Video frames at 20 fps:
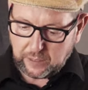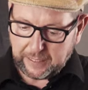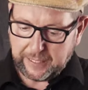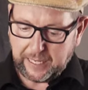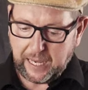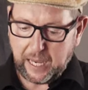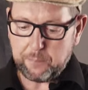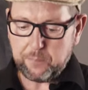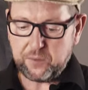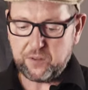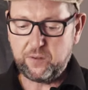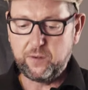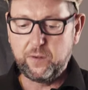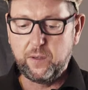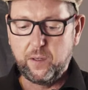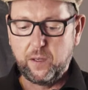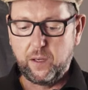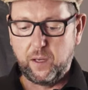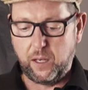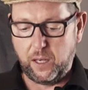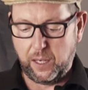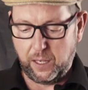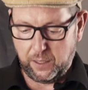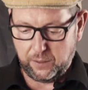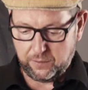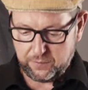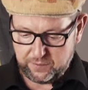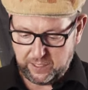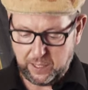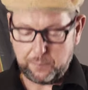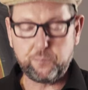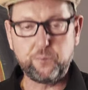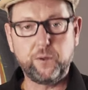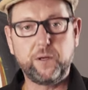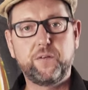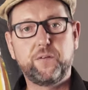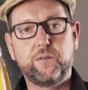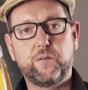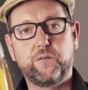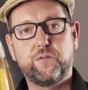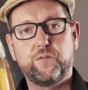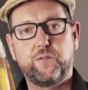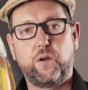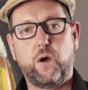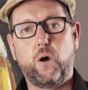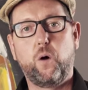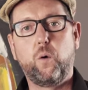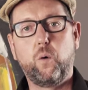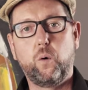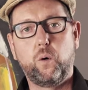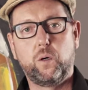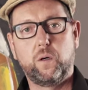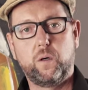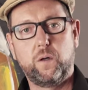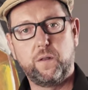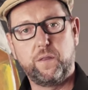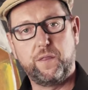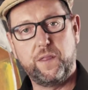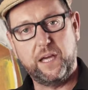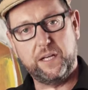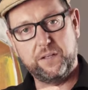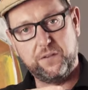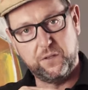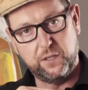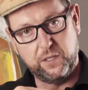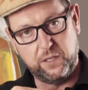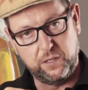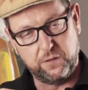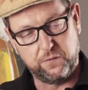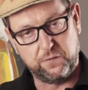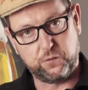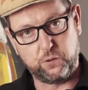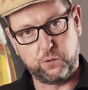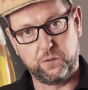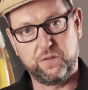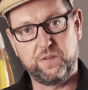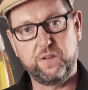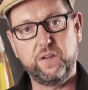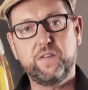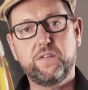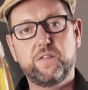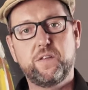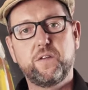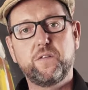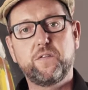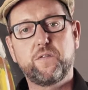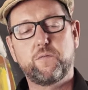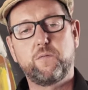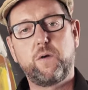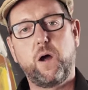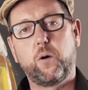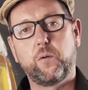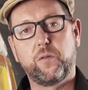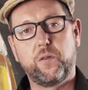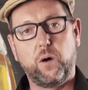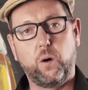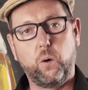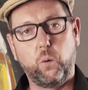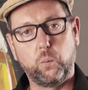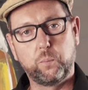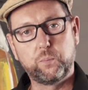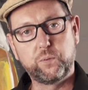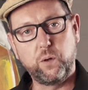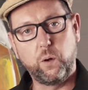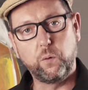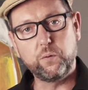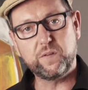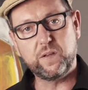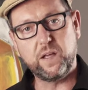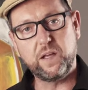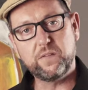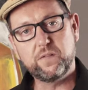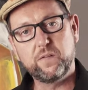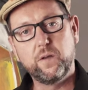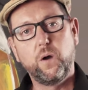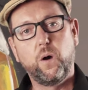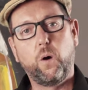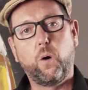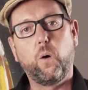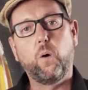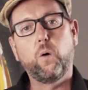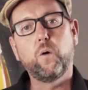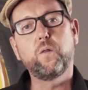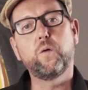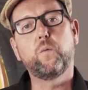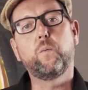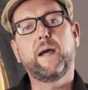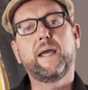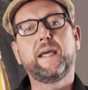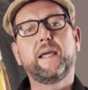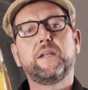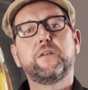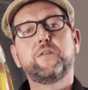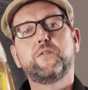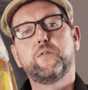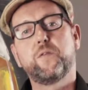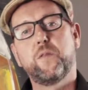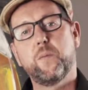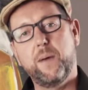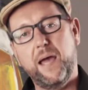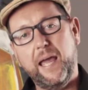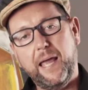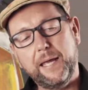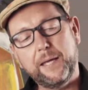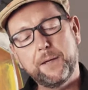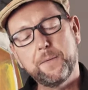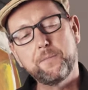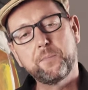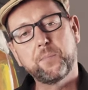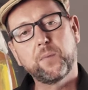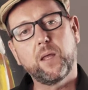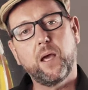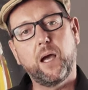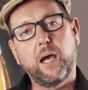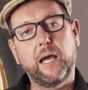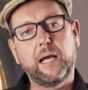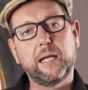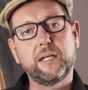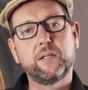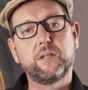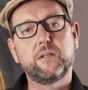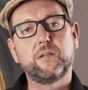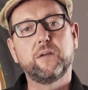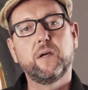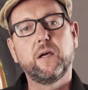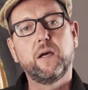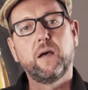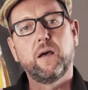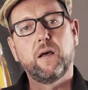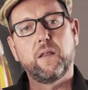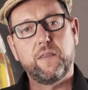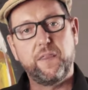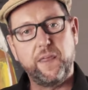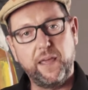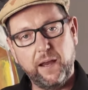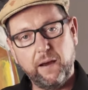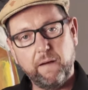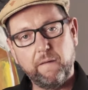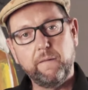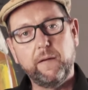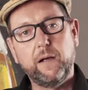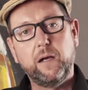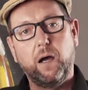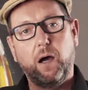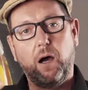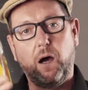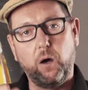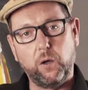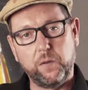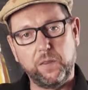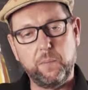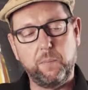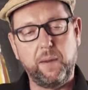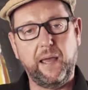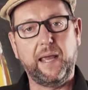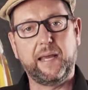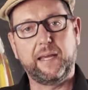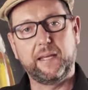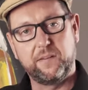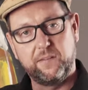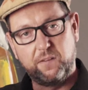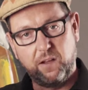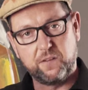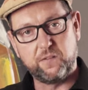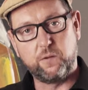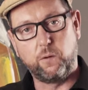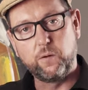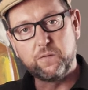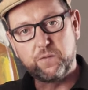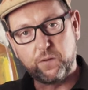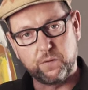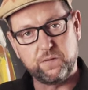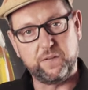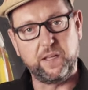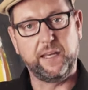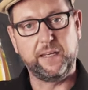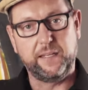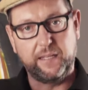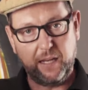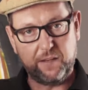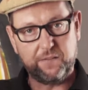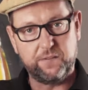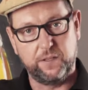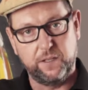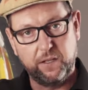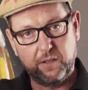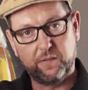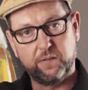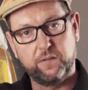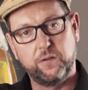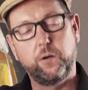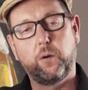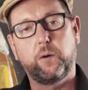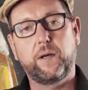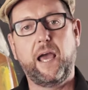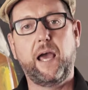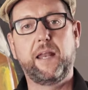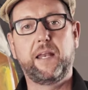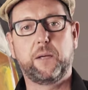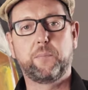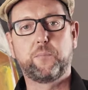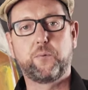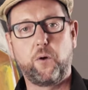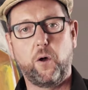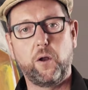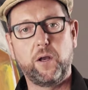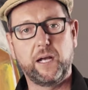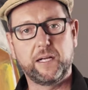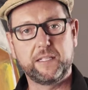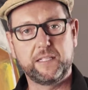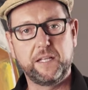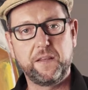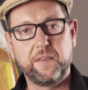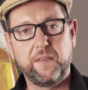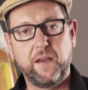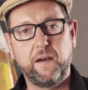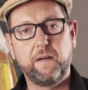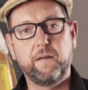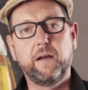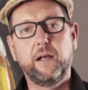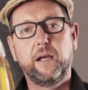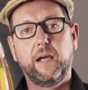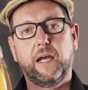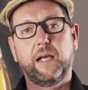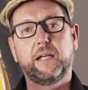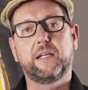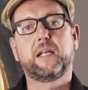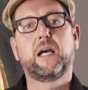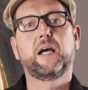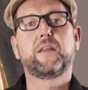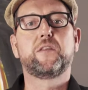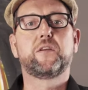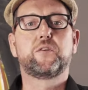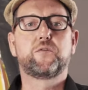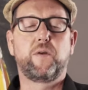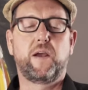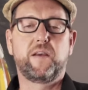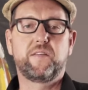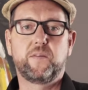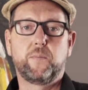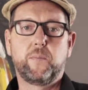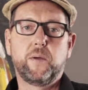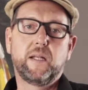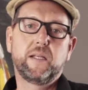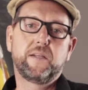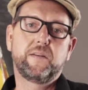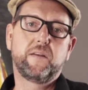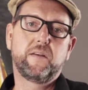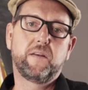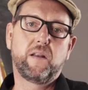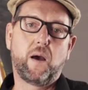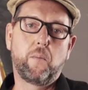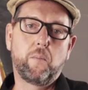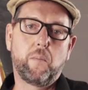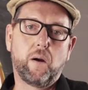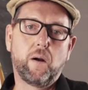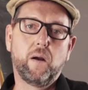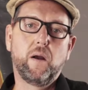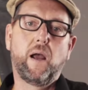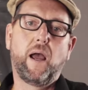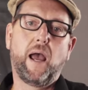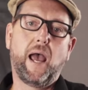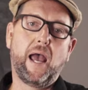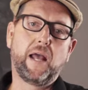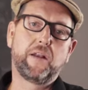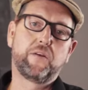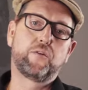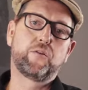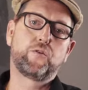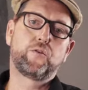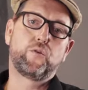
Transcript: kept uh, separate so that it is consistent throughout the whole process all the way into the bag and there on the back it does also say yes it is an organic product in there it got the traceability number and